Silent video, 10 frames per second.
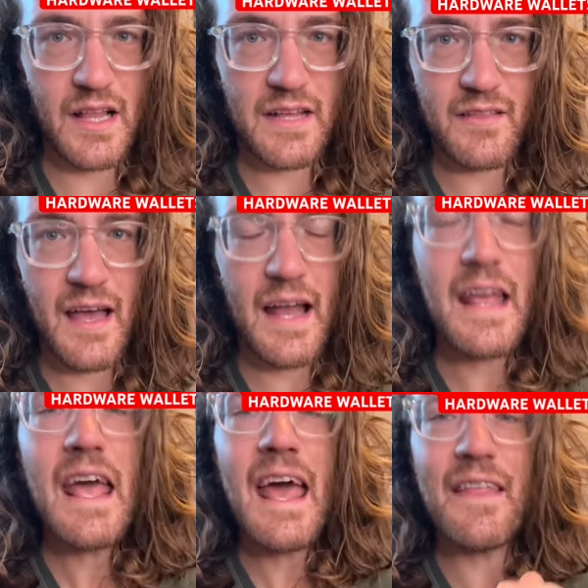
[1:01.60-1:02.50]
that.
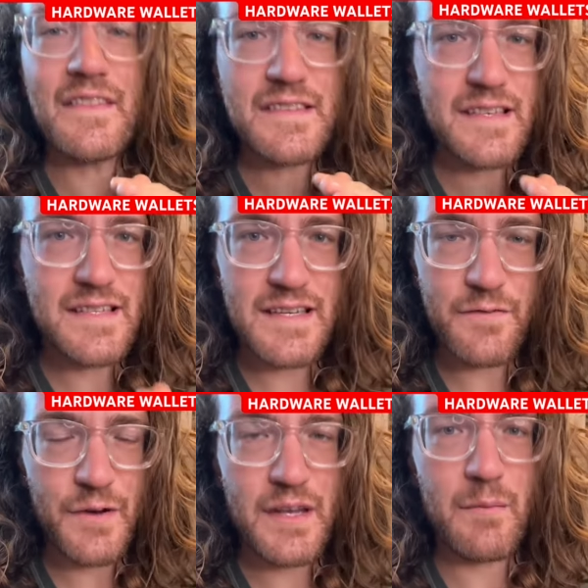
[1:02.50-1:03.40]
And this is
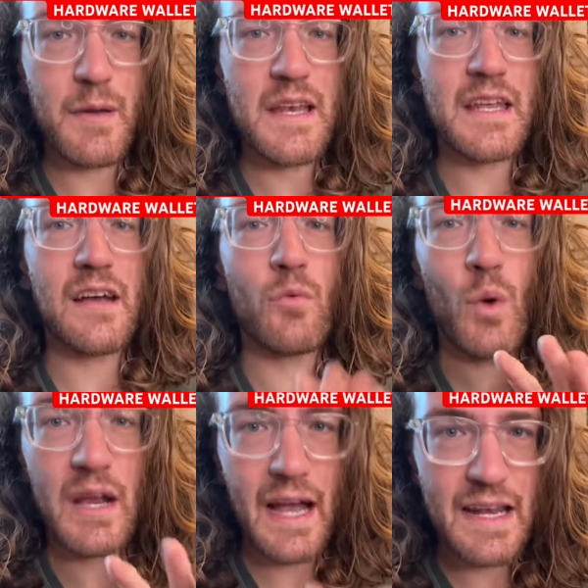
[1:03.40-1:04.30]
different depending on what
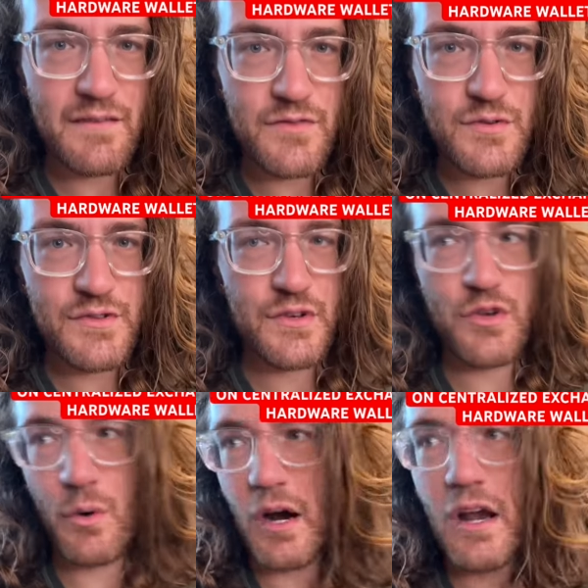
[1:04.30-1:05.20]
kind of user you
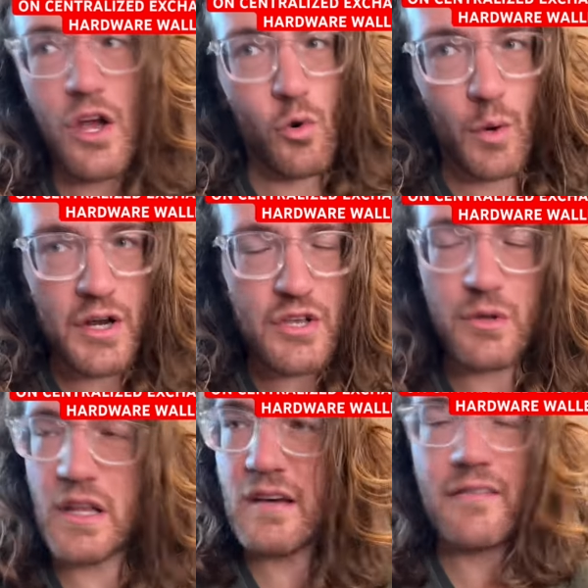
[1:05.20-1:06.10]
are, where you
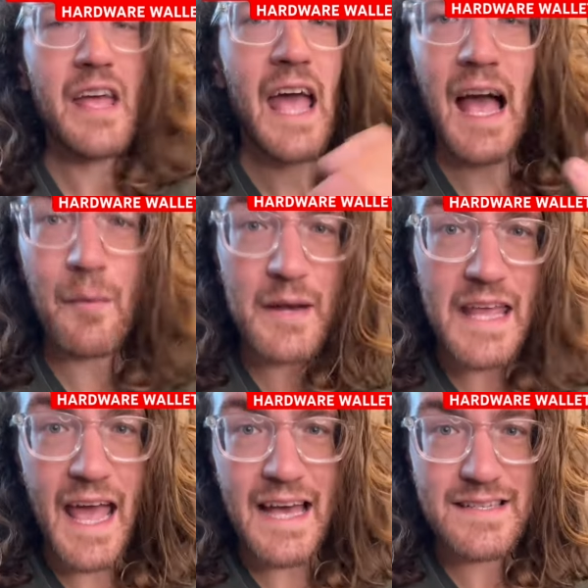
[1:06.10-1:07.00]
live, how many
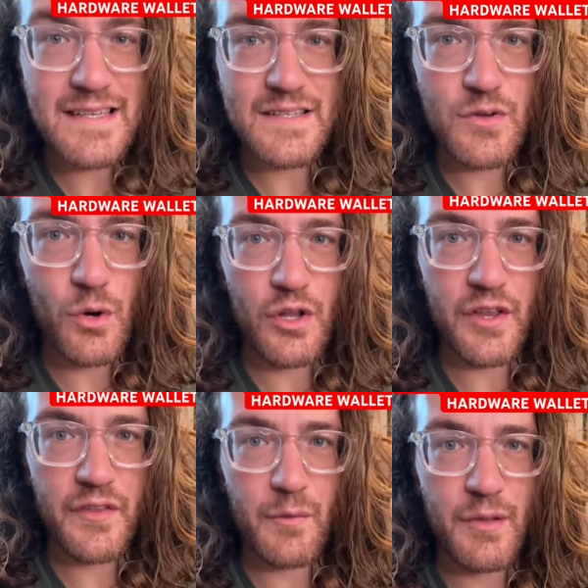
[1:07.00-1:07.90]
assets you hold on
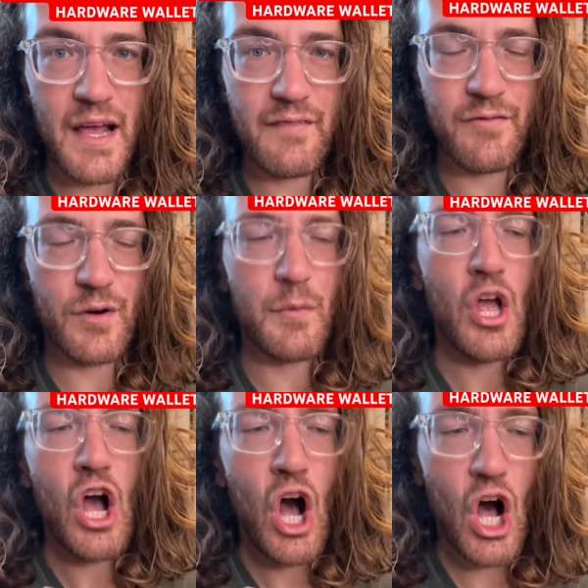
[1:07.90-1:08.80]
their platform.
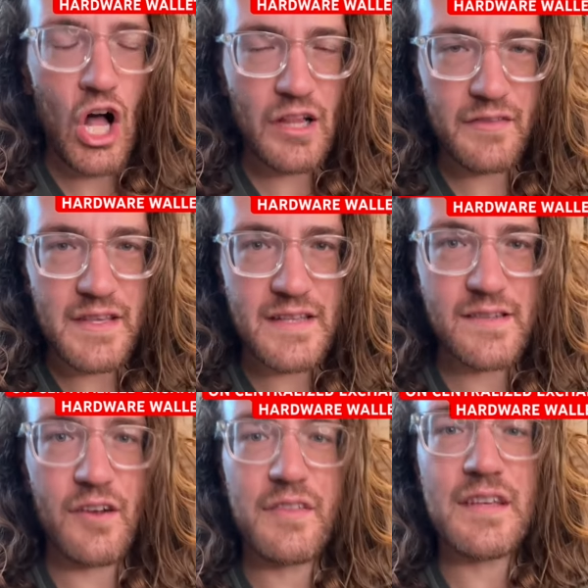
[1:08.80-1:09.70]
All of these
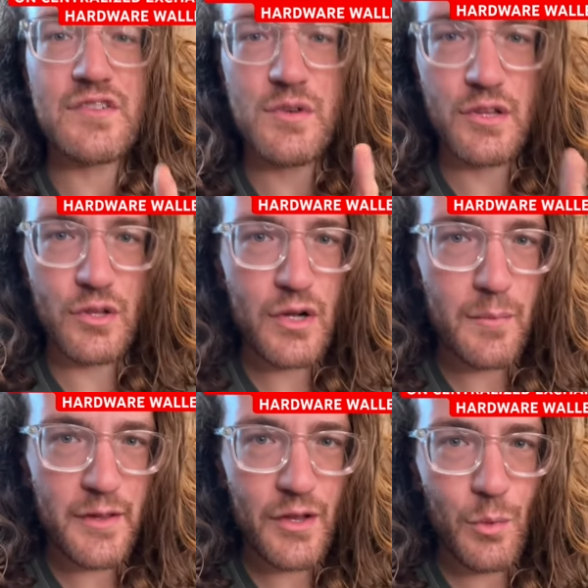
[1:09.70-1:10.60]
are things you can look up
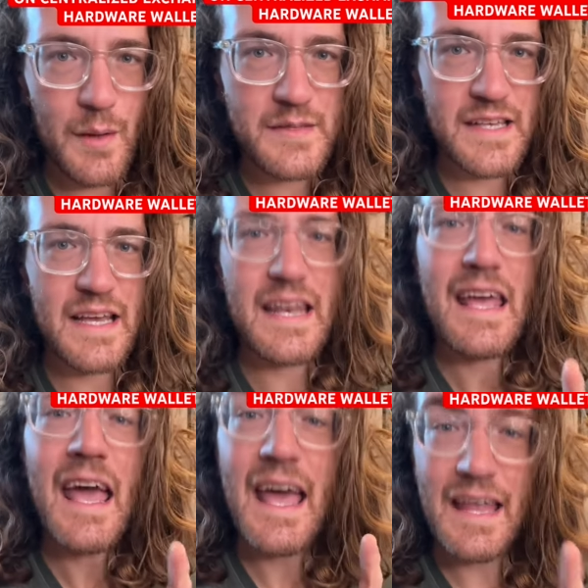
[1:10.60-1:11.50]
on their website
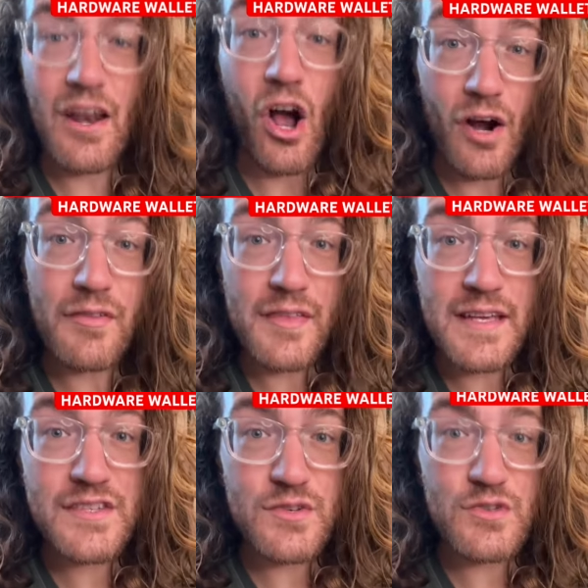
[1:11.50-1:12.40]
and are
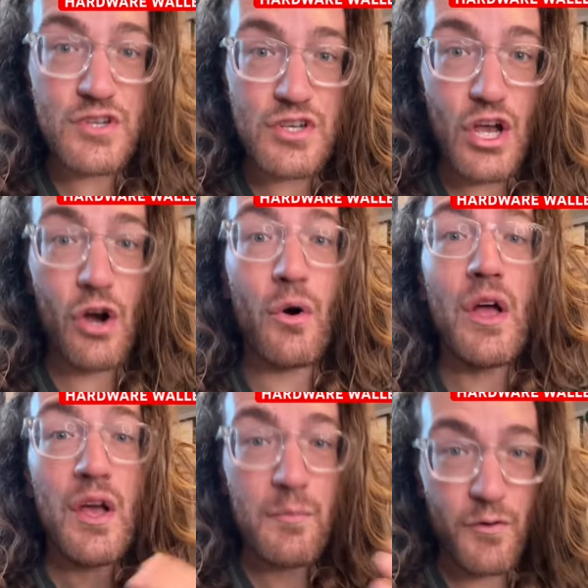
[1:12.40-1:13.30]
things you should know
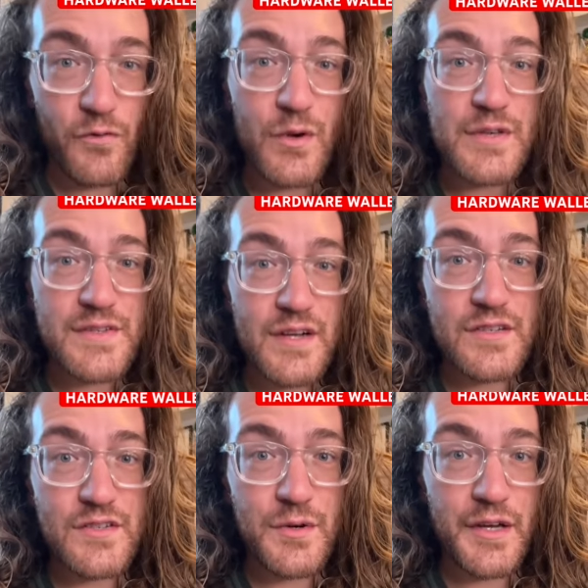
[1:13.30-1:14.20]
before you start
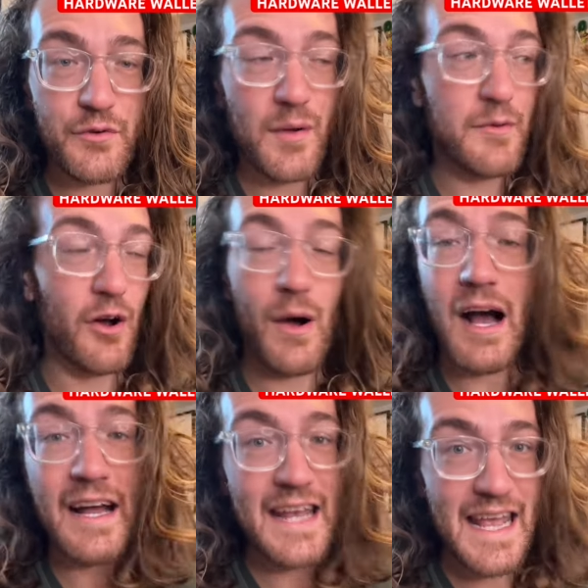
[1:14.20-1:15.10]
storing crypto
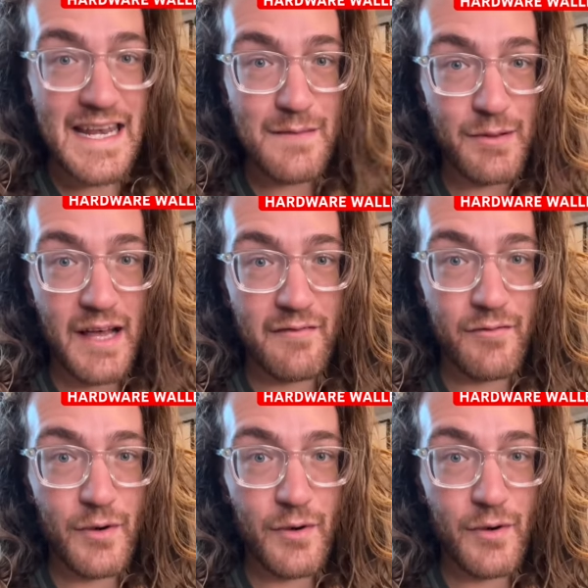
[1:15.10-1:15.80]
on any platform.